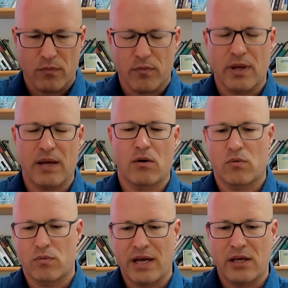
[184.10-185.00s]
they
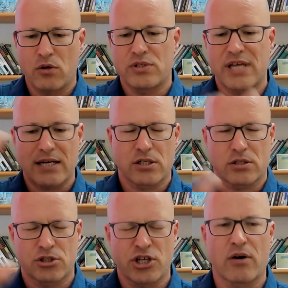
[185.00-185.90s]
use that to
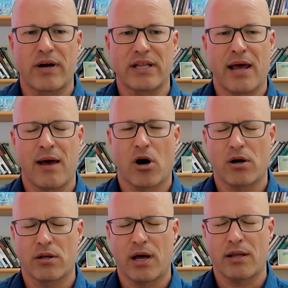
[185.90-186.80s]
generate the
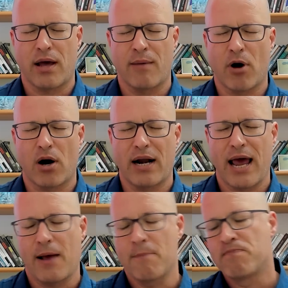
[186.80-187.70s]

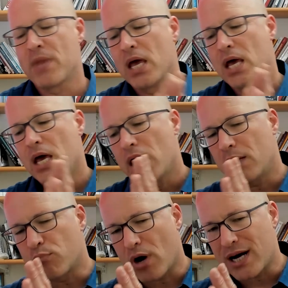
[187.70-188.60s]
mRNA.
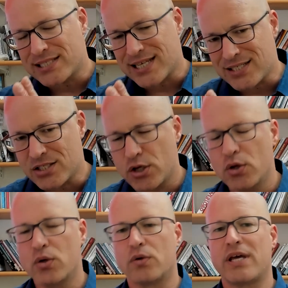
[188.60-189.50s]
In process
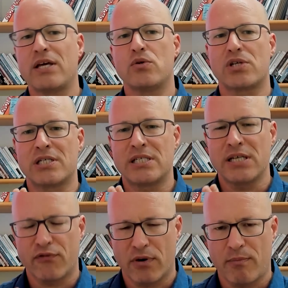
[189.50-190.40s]
two, they use a
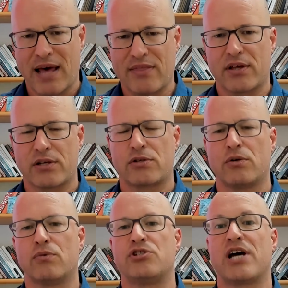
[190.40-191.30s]
different method
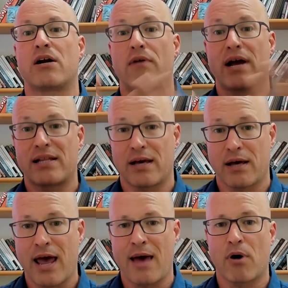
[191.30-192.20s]
to generate
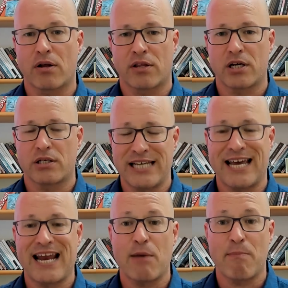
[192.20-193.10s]
the
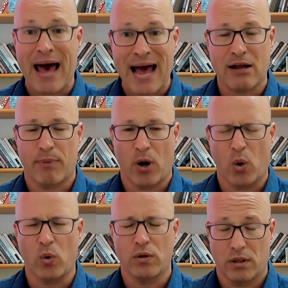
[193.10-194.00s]
DNA
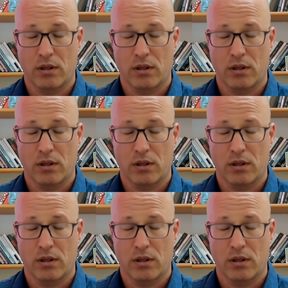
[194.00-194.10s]
backbone,